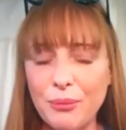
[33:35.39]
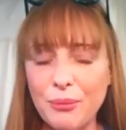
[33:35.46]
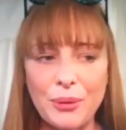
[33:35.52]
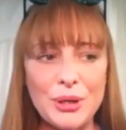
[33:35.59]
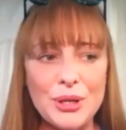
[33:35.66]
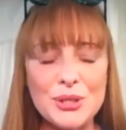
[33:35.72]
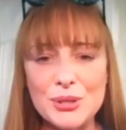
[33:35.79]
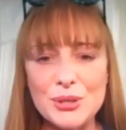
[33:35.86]
we're
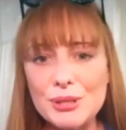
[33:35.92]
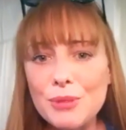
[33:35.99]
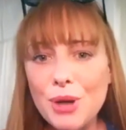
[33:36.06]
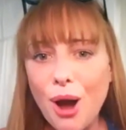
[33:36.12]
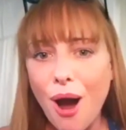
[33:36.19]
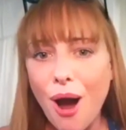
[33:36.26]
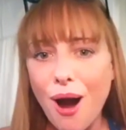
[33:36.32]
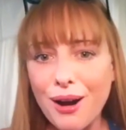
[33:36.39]
going to do some
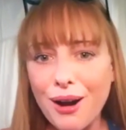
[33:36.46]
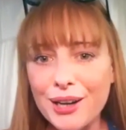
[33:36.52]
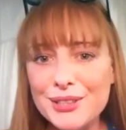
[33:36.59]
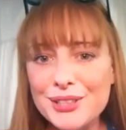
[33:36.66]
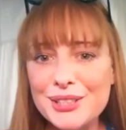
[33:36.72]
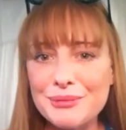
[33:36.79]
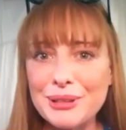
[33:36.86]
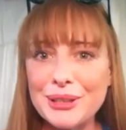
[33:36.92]

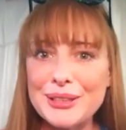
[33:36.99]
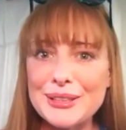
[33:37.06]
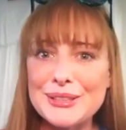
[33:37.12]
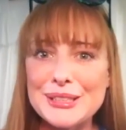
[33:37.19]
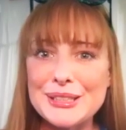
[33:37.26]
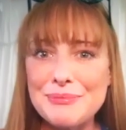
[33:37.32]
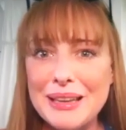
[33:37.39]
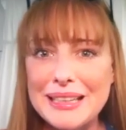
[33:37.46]
cards and we're going to do
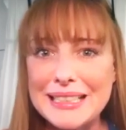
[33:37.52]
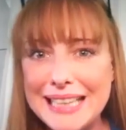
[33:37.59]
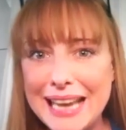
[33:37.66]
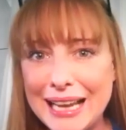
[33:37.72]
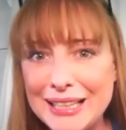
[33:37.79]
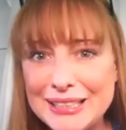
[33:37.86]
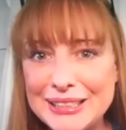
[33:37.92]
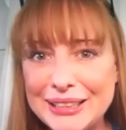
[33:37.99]
some
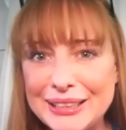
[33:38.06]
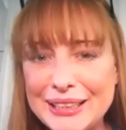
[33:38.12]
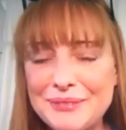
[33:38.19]
meditation.